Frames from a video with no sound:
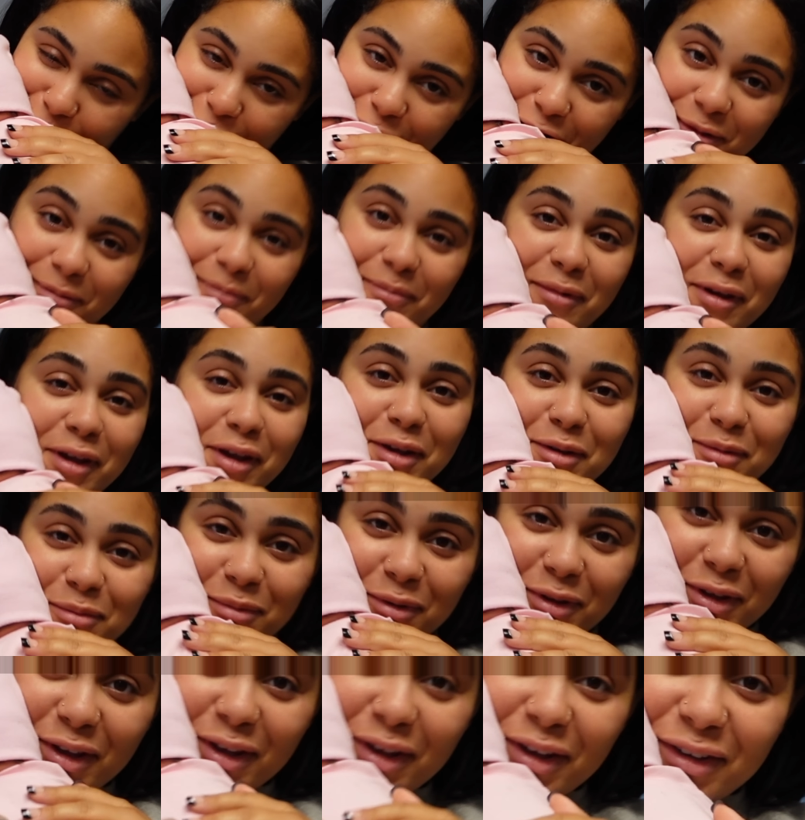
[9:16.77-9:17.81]
Our baby.
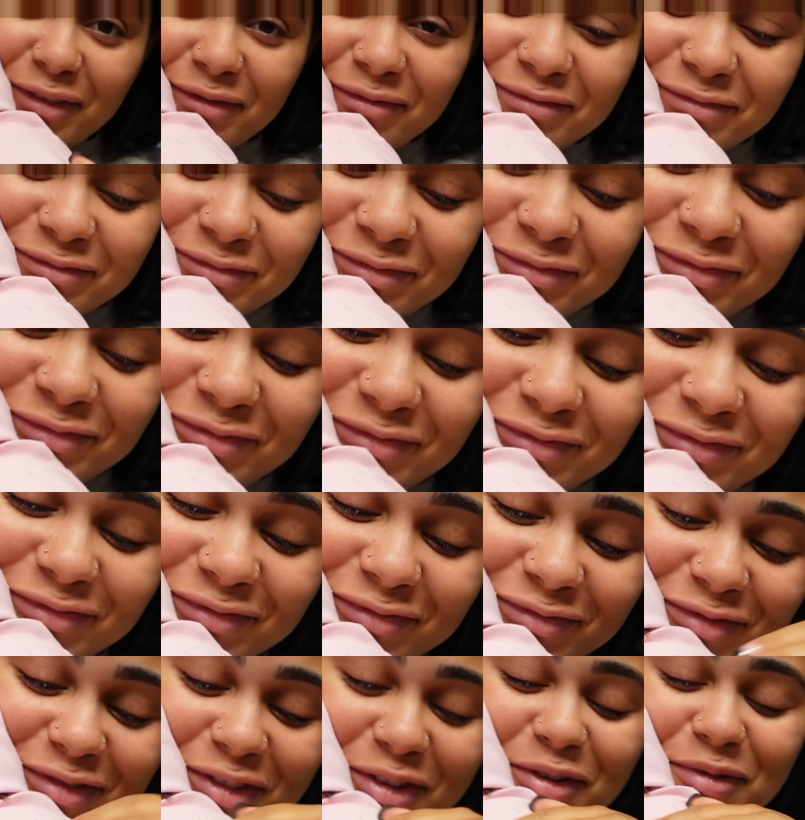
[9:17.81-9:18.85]
Our
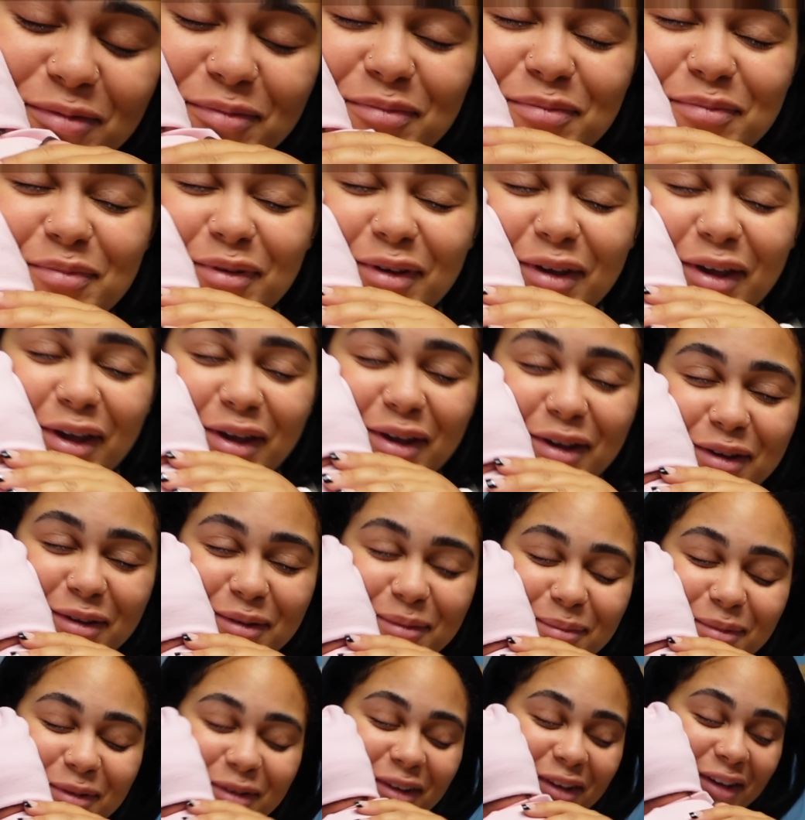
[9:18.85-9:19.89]

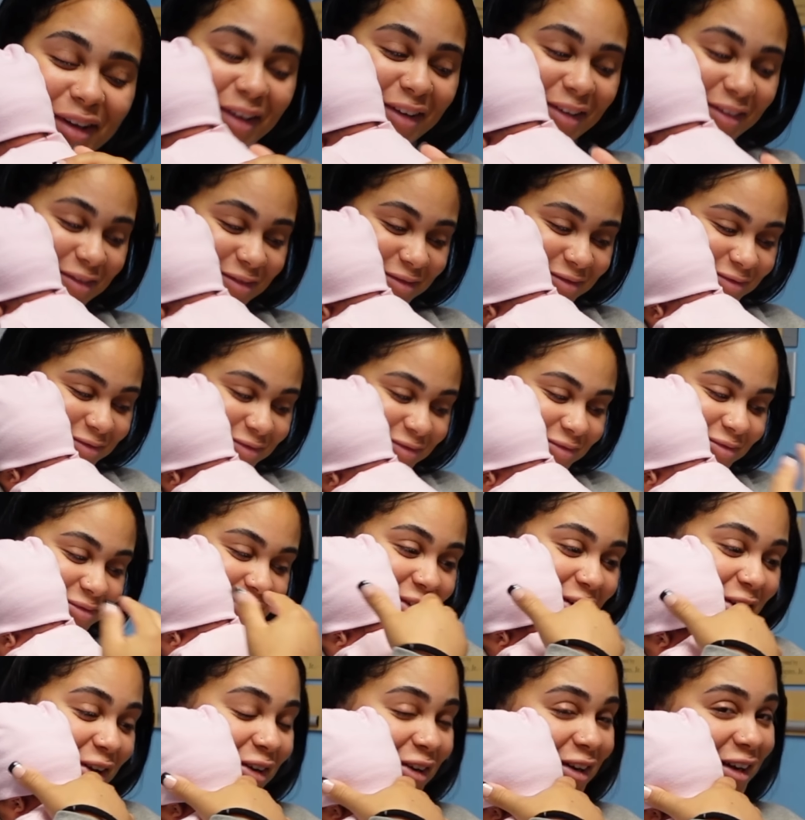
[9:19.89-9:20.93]
baby.
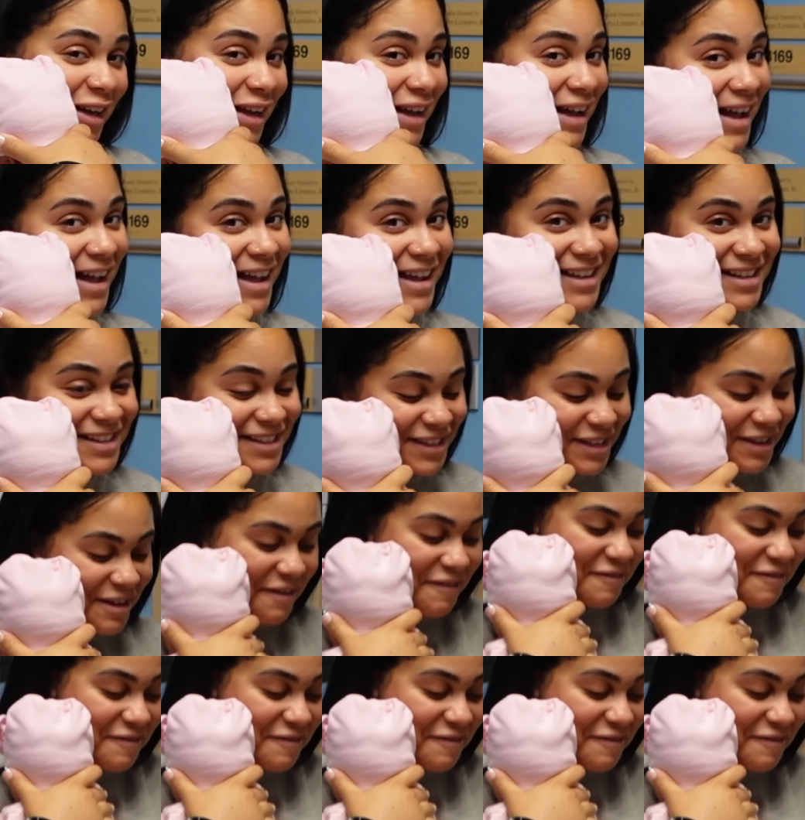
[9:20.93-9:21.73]
All right, guys.